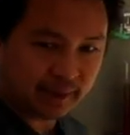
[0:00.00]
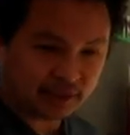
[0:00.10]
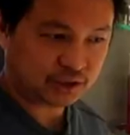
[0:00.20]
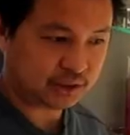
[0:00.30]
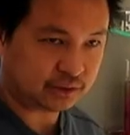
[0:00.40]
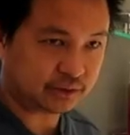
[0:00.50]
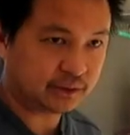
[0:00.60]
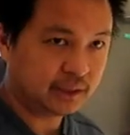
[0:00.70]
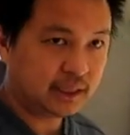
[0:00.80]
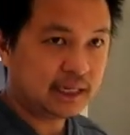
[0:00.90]
beshi,
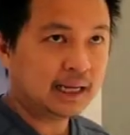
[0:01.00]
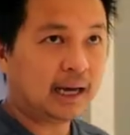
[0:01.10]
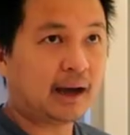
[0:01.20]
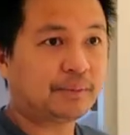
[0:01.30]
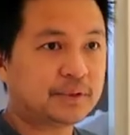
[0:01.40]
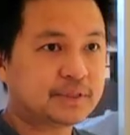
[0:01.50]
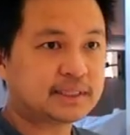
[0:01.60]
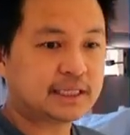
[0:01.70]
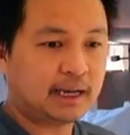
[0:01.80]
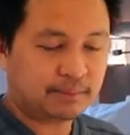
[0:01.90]
no?
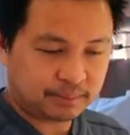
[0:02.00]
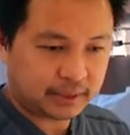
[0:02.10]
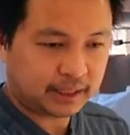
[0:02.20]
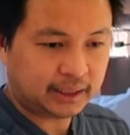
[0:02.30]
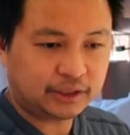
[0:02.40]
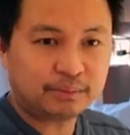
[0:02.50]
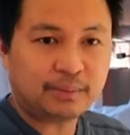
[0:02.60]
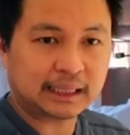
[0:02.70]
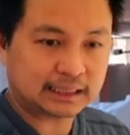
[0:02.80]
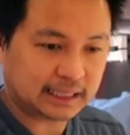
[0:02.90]
Tapos, and then yung
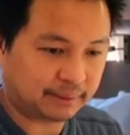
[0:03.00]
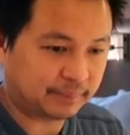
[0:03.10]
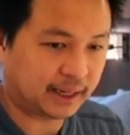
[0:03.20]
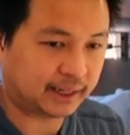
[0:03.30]
bathtub.